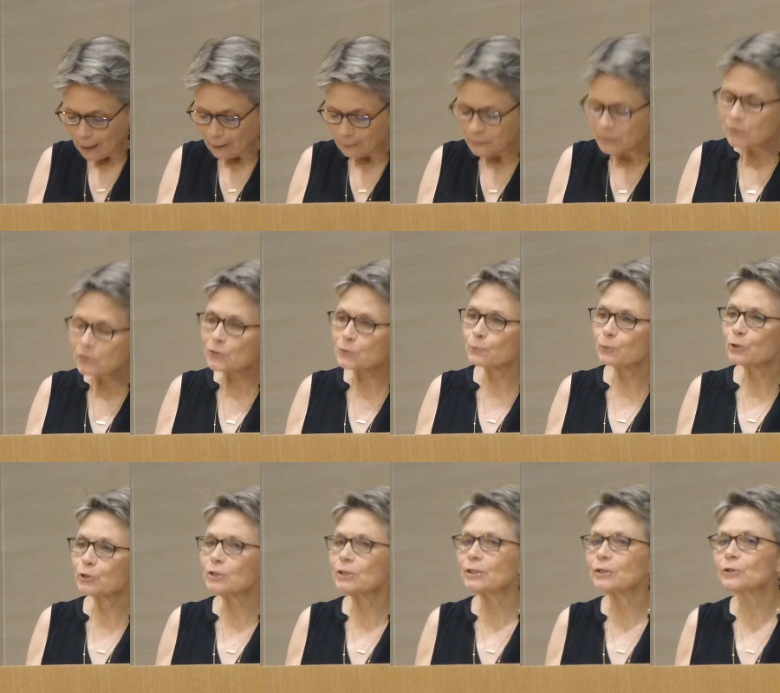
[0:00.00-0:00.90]
This is
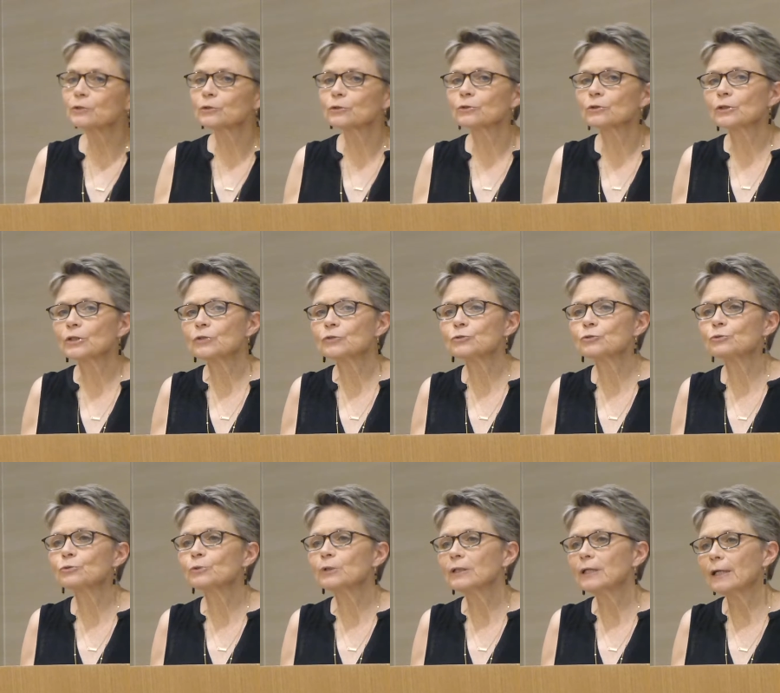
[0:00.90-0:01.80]
particularly
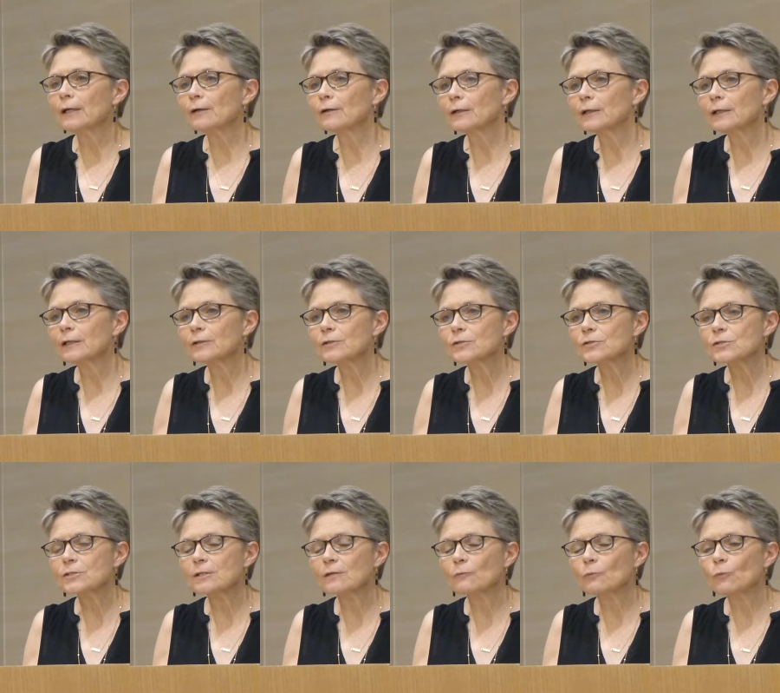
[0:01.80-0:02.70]
true in
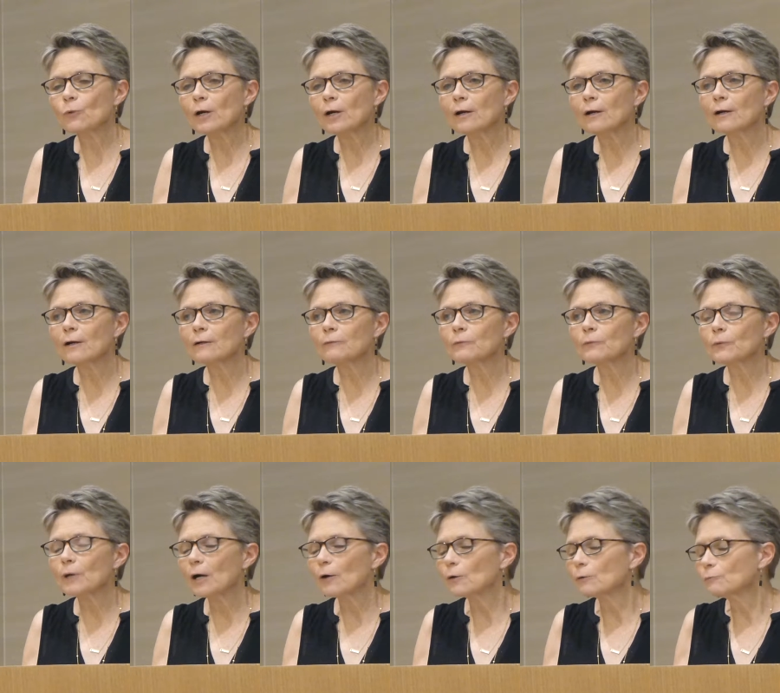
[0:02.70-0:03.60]
areas where
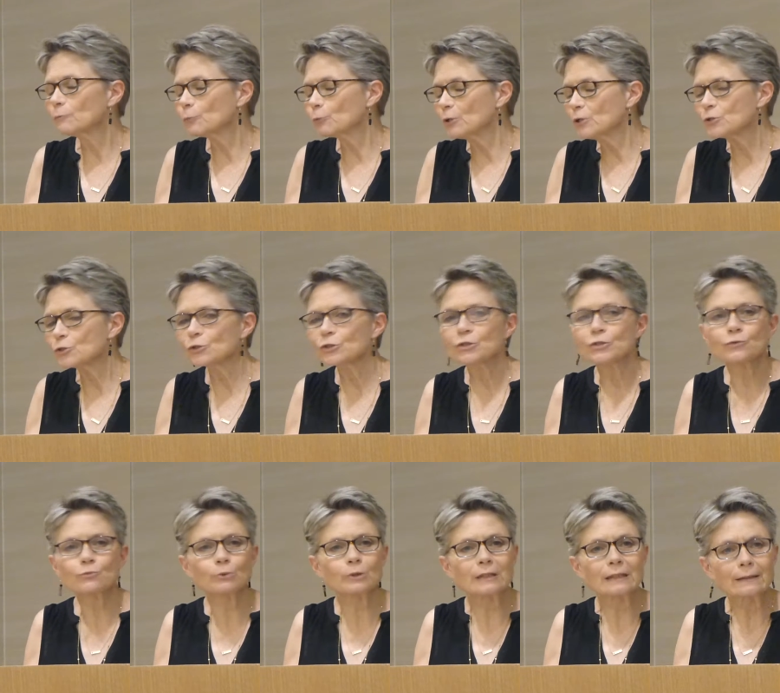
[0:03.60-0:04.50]
our research is
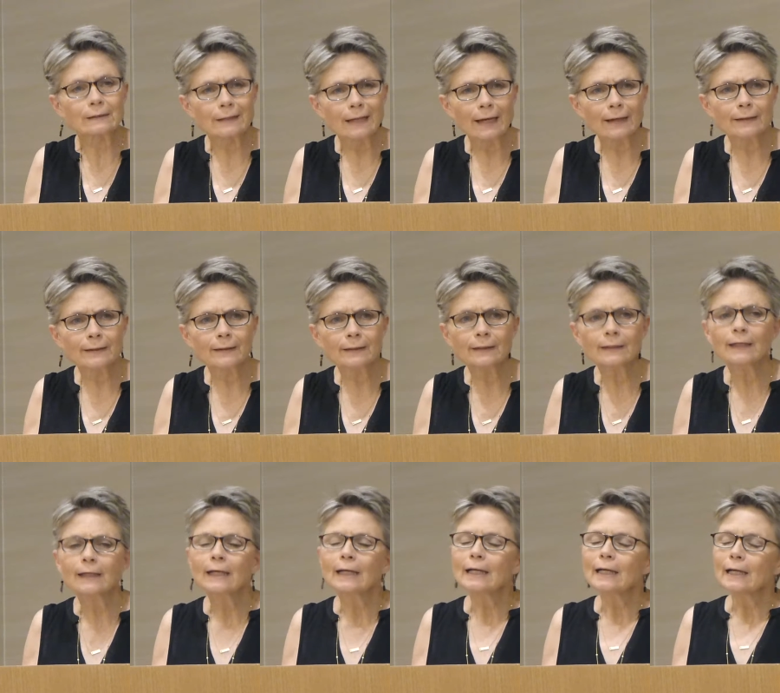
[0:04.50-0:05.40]
really
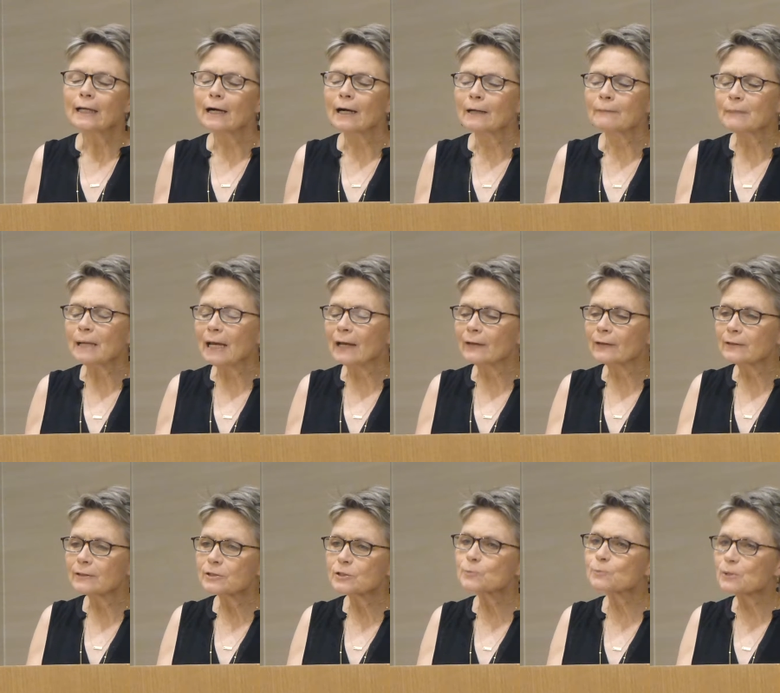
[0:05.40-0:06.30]
lacking,
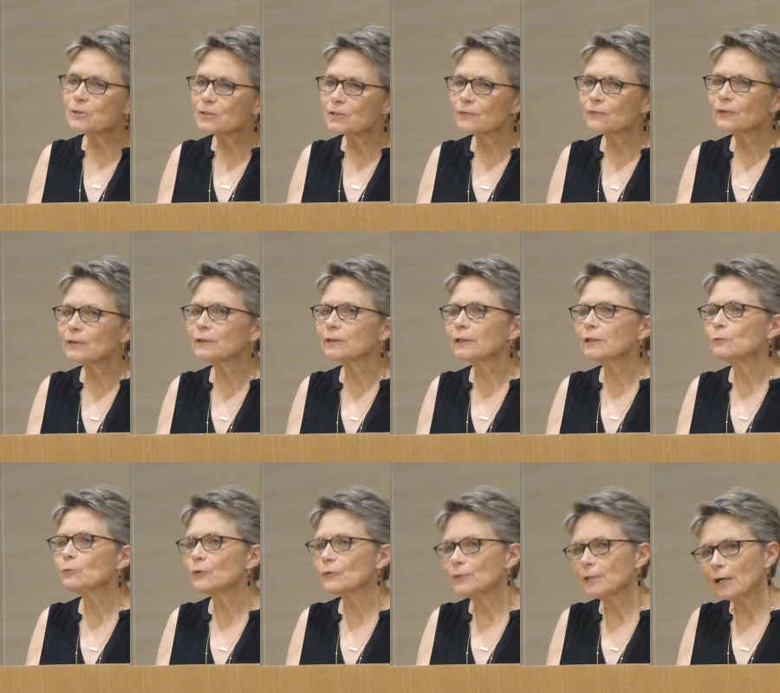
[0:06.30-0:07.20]
and specifically
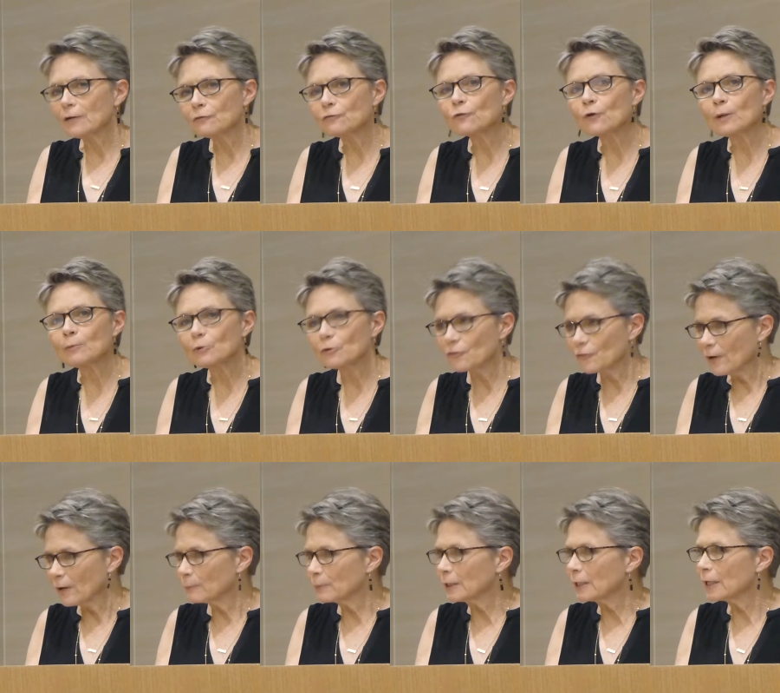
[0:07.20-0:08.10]
with non-formal
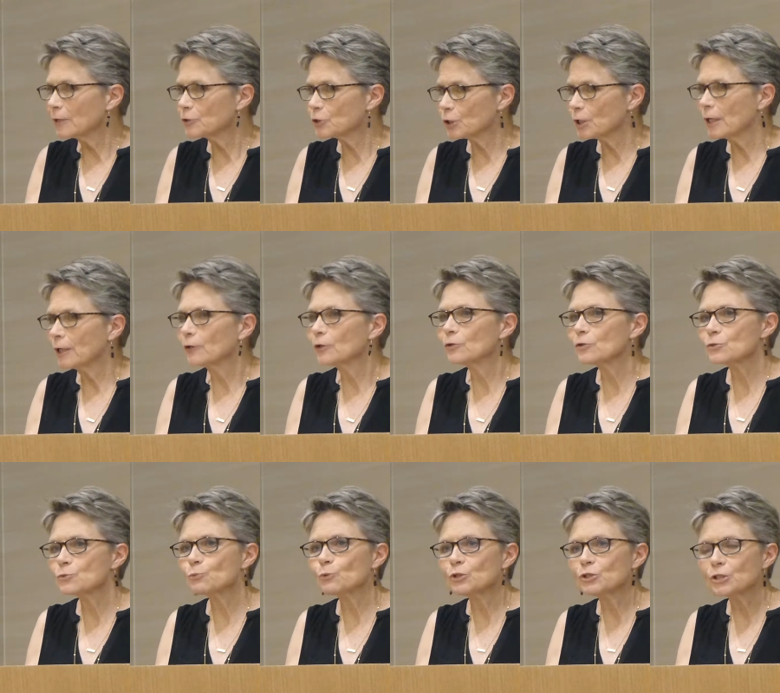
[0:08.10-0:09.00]
family
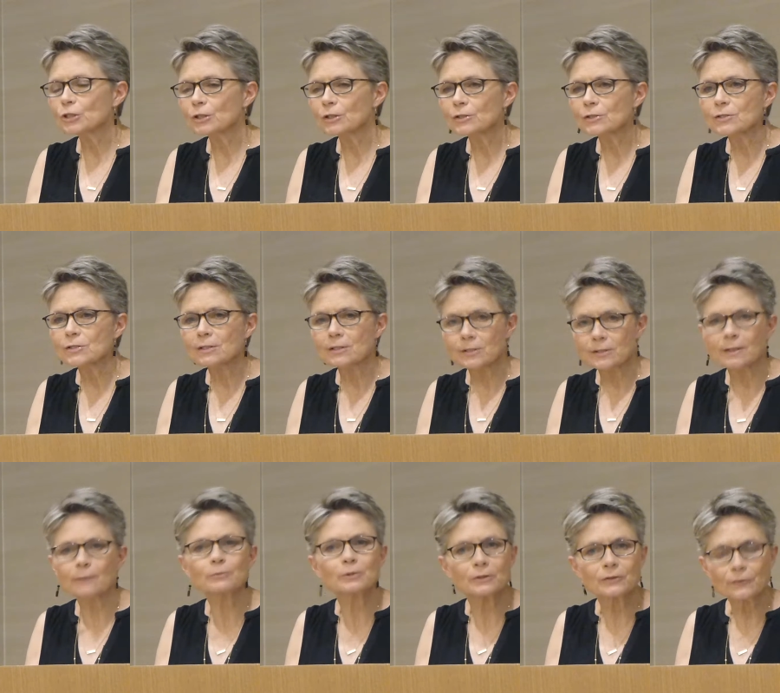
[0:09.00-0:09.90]
educators, which is the
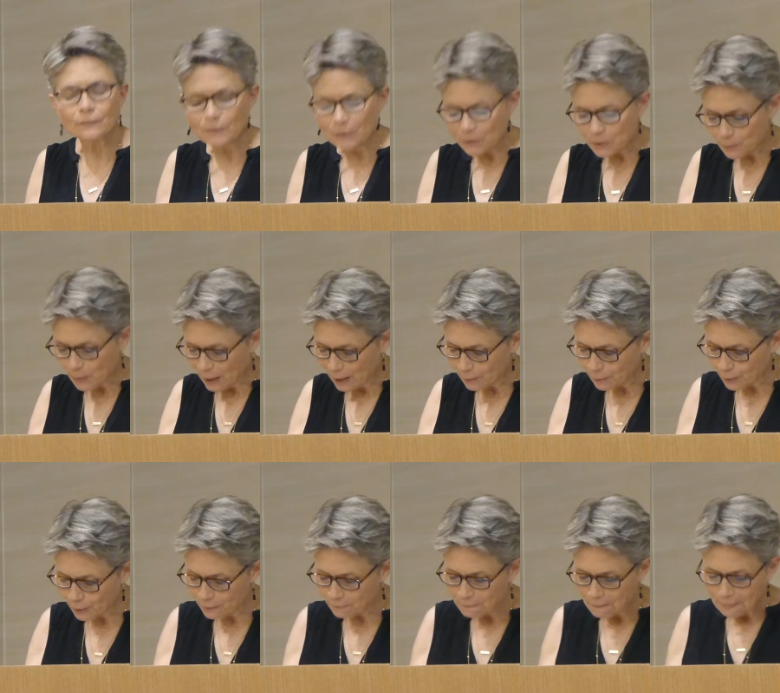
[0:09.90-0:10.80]
subject of this
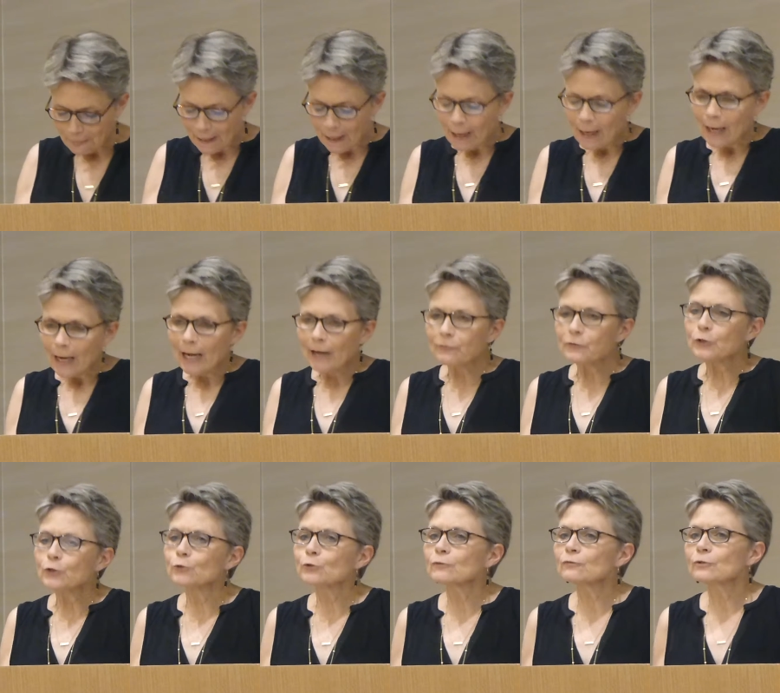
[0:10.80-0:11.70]
paper. At the
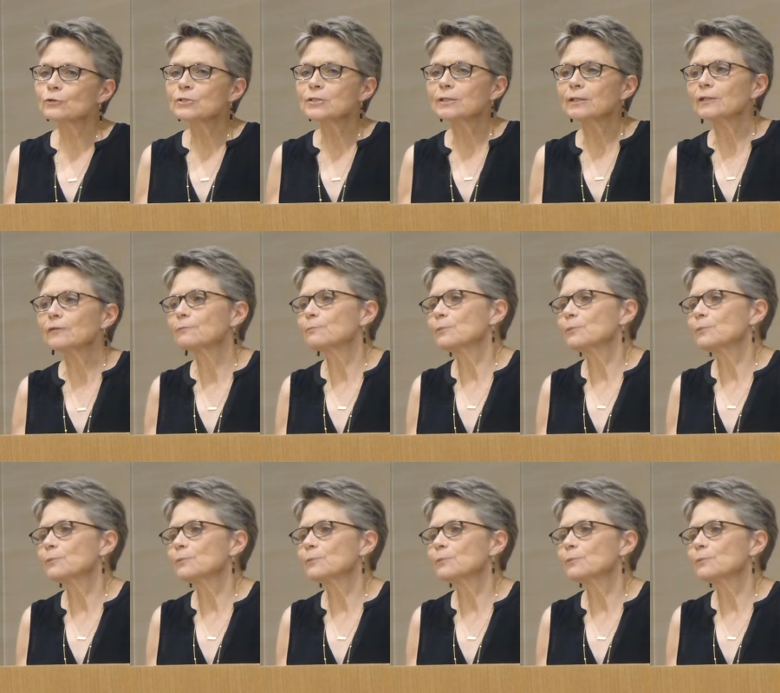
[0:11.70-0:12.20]
University of